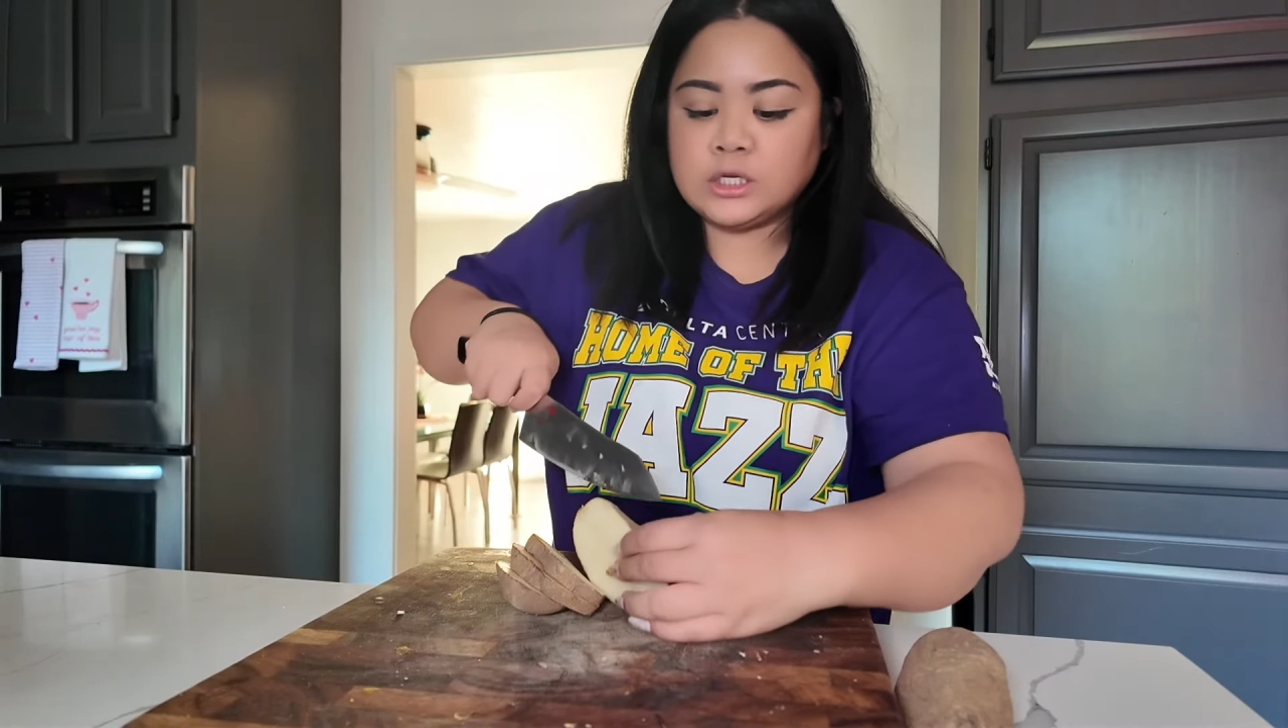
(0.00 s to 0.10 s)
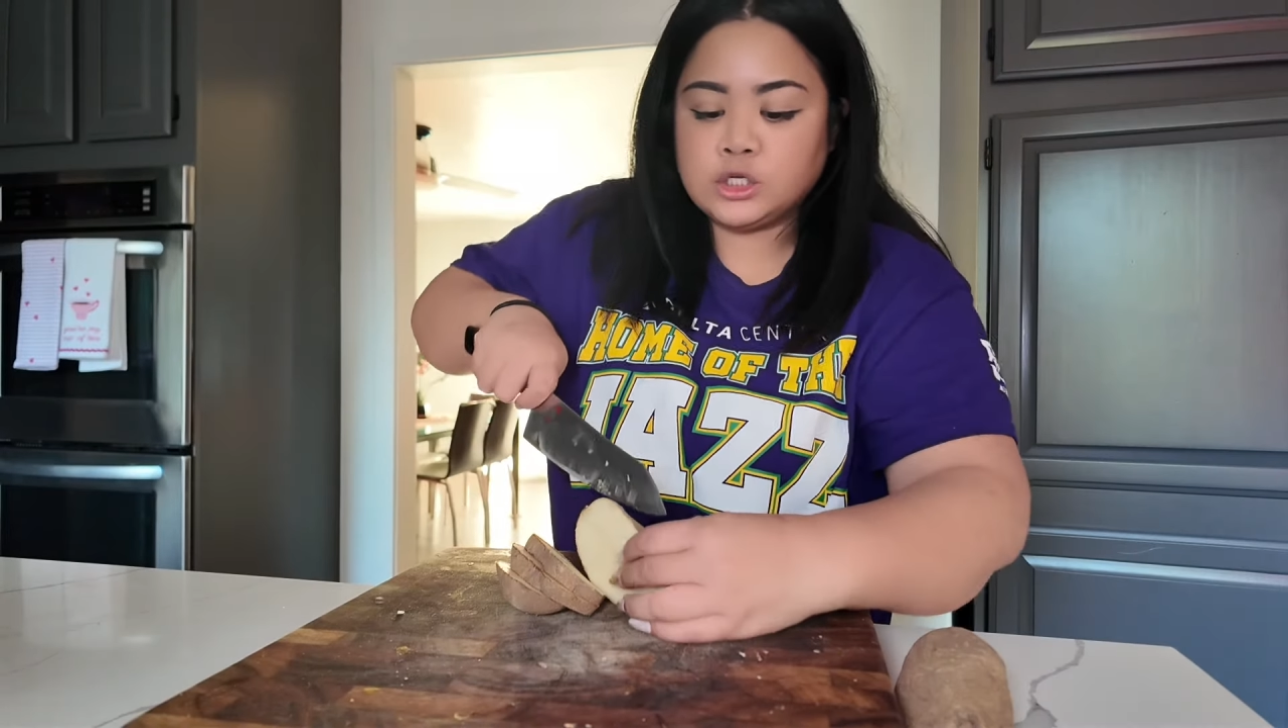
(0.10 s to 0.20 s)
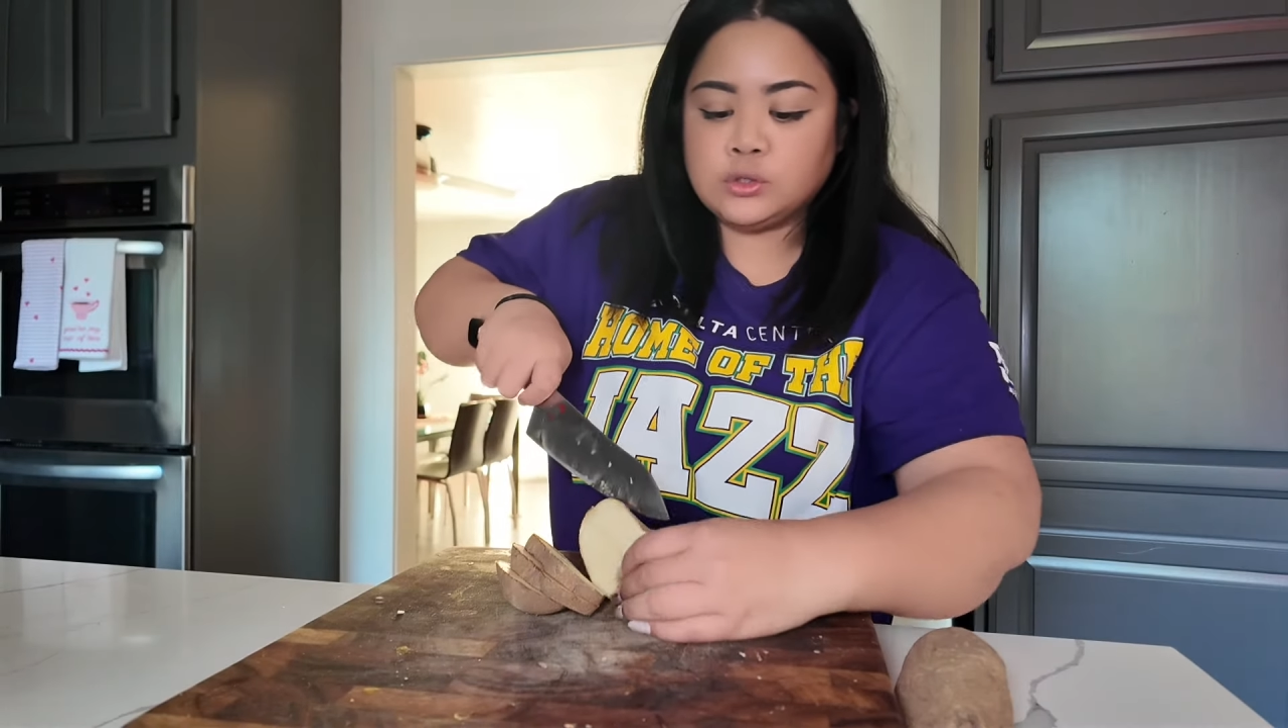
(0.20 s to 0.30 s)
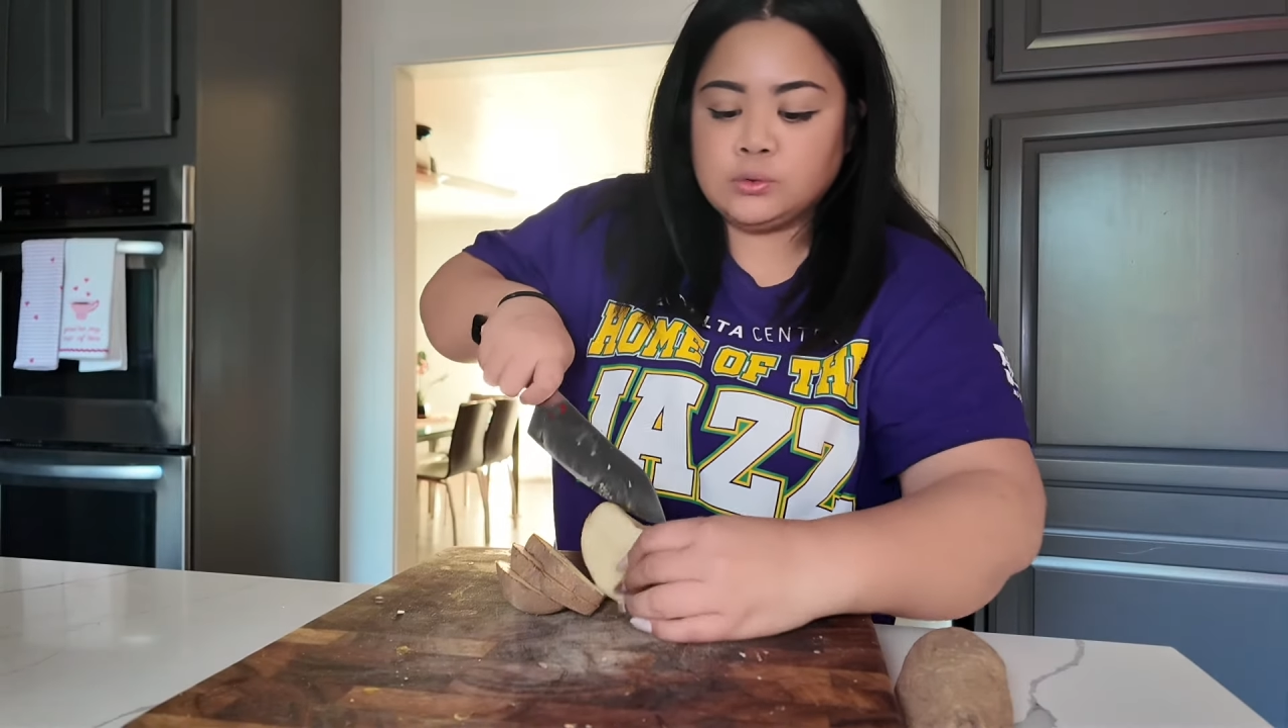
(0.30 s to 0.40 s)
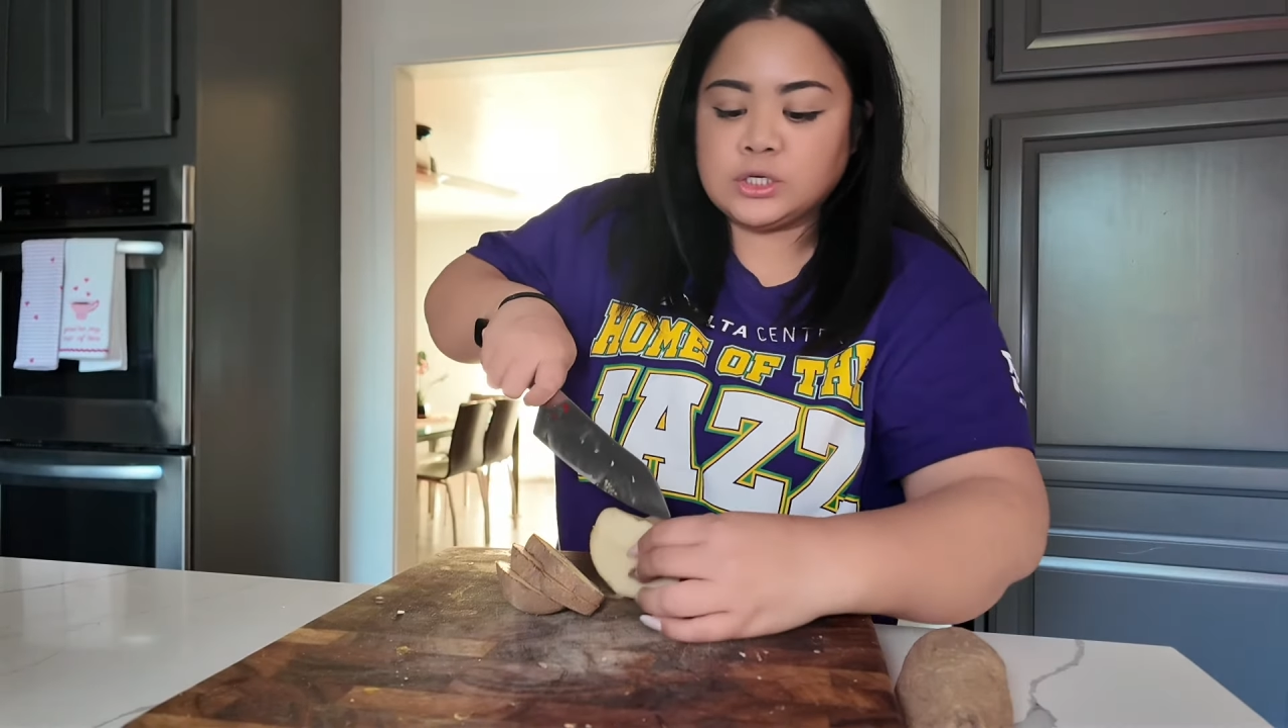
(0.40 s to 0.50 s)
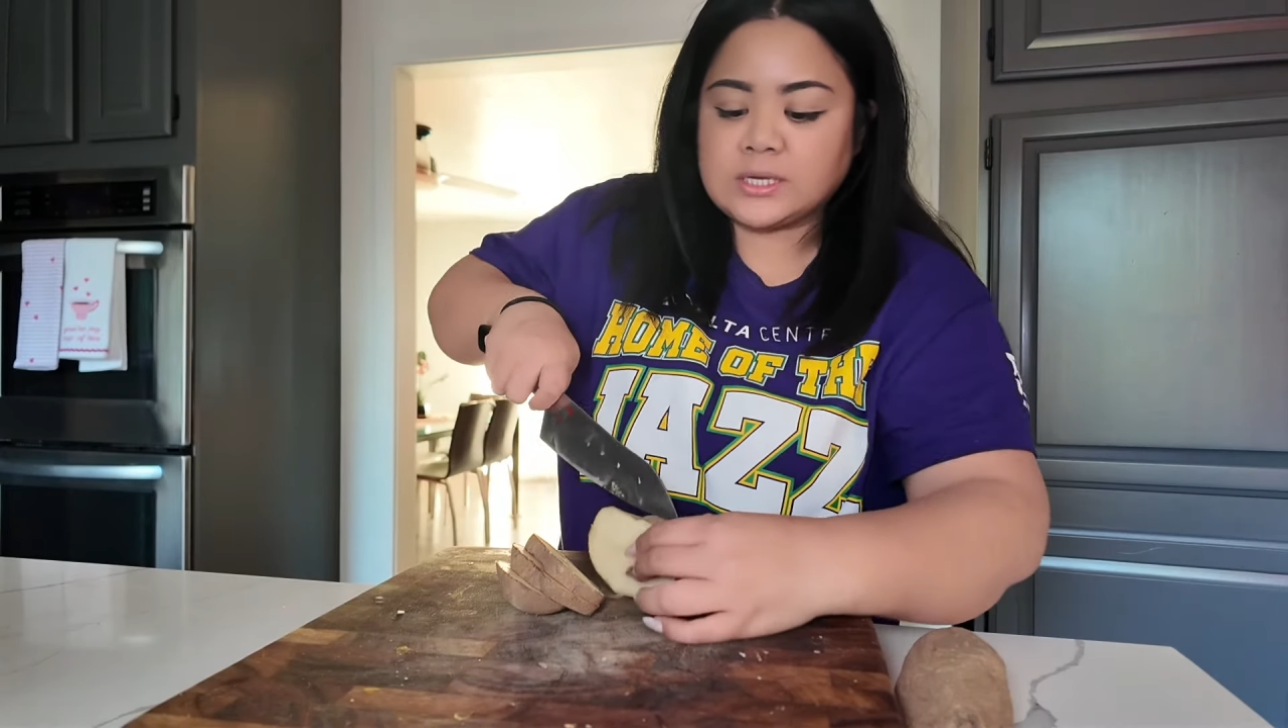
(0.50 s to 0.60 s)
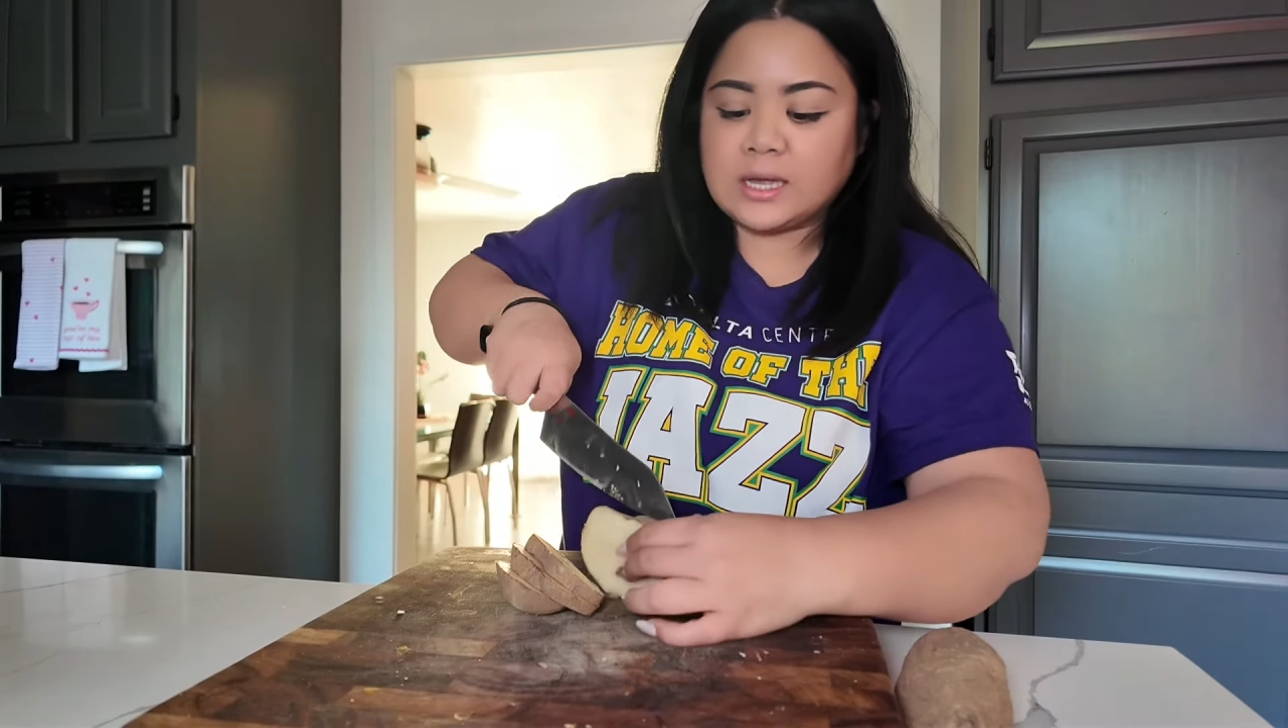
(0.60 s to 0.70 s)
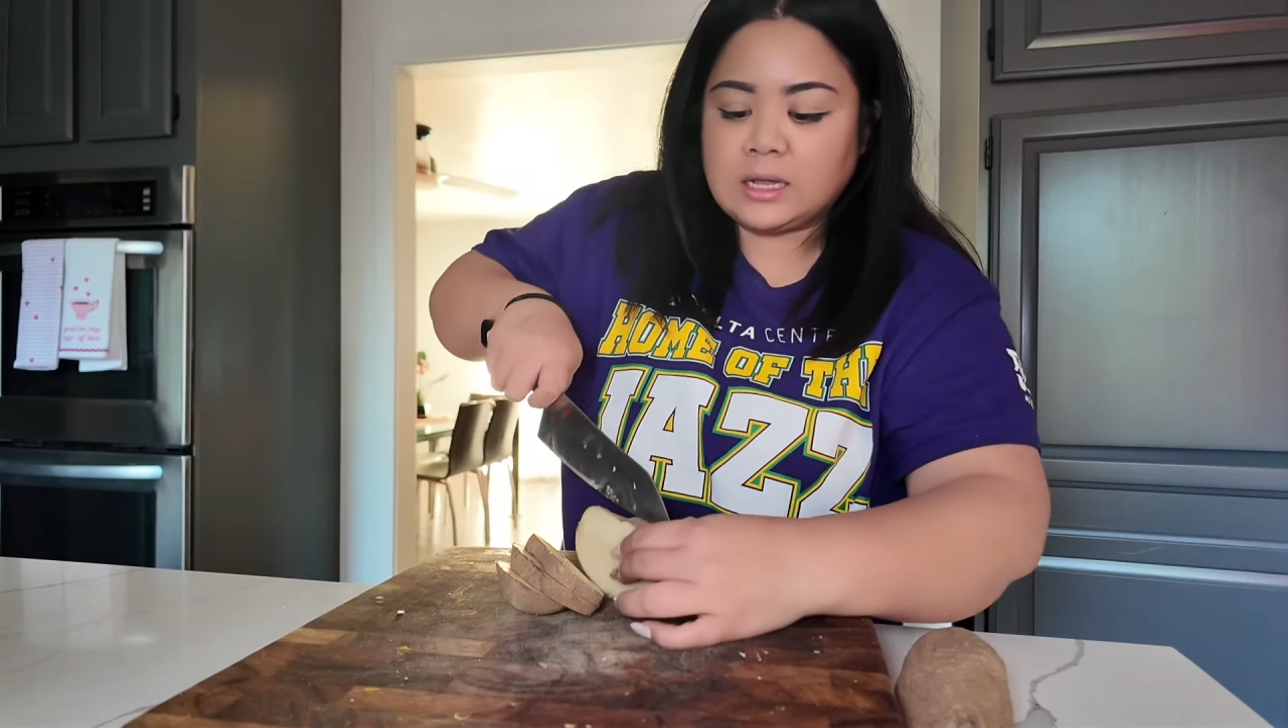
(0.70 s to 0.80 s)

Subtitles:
to do just like a